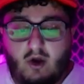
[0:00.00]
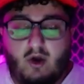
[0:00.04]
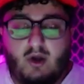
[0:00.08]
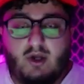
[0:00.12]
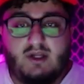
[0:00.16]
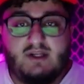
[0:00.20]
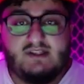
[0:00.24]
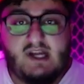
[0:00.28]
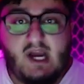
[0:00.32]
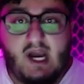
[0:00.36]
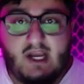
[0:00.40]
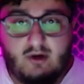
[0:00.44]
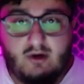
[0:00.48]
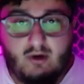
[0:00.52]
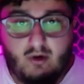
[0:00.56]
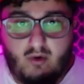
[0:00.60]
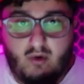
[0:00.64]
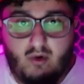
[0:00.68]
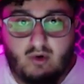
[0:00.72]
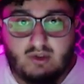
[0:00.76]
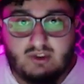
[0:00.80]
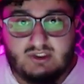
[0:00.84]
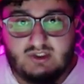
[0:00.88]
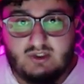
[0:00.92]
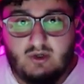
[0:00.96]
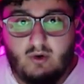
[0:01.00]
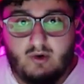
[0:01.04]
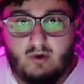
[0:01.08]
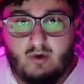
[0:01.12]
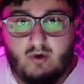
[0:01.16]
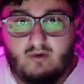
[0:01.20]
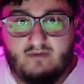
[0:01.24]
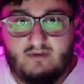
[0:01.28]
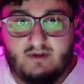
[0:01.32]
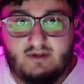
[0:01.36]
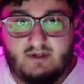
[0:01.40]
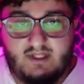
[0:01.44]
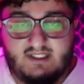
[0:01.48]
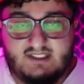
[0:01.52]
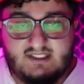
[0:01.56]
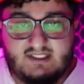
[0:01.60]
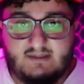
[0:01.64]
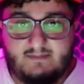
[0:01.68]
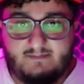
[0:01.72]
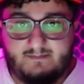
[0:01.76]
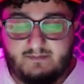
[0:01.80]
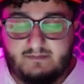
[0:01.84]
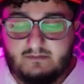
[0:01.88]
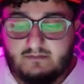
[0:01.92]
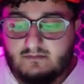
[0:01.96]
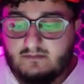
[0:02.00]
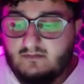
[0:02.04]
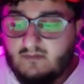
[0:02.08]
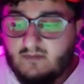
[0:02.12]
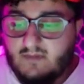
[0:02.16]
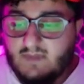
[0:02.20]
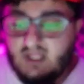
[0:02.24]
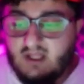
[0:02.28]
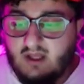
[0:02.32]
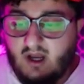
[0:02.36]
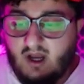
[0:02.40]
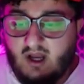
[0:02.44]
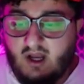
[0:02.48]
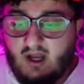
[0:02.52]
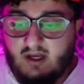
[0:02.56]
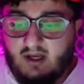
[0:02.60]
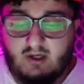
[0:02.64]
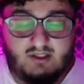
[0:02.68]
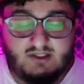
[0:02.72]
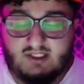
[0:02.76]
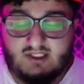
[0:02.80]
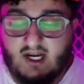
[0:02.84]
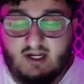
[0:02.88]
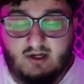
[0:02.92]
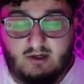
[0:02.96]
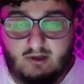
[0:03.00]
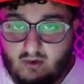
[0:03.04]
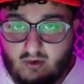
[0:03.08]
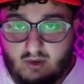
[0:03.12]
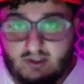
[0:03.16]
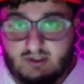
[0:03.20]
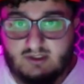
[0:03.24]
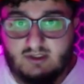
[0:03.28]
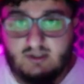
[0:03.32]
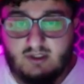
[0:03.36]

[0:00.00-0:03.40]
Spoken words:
entire course going over this entire course.